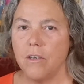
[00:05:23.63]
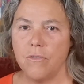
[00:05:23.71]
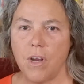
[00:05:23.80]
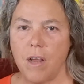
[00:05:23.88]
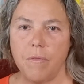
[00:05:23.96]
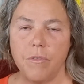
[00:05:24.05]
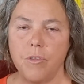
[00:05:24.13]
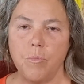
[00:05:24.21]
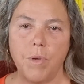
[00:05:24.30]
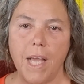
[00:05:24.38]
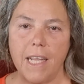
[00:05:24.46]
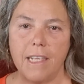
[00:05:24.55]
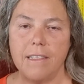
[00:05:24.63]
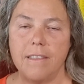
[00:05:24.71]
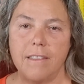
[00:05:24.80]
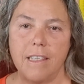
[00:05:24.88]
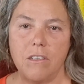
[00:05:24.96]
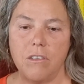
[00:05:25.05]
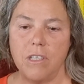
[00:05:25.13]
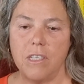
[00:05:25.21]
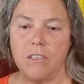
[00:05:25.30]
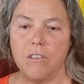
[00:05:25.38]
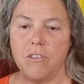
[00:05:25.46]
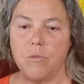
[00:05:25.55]
travel the planet
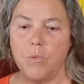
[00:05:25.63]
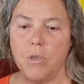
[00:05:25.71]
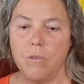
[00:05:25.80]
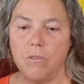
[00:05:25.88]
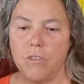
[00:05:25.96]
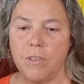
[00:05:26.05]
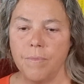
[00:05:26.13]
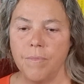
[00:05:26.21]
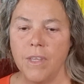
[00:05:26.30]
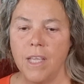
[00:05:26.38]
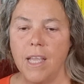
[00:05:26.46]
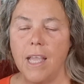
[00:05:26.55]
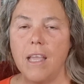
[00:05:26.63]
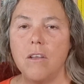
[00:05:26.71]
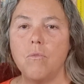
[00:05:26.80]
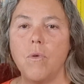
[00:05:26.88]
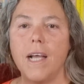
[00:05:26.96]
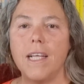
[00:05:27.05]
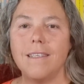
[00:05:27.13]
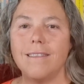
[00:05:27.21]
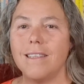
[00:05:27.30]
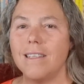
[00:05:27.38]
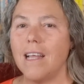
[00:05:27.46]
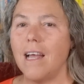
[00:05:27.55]
settling disputes in ways
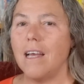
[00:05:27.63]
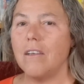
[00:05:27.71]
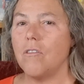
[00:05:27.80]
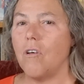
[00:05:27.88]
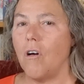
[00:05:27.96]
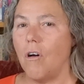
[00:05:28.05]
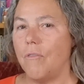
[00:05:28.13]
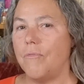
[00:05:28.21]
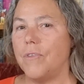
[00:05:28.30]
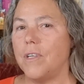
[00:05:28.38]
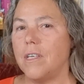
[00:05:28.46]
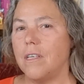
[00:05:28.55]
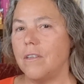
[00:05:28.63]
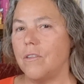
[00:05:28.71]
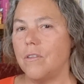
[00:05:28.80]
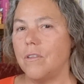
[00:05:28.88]
that aren't often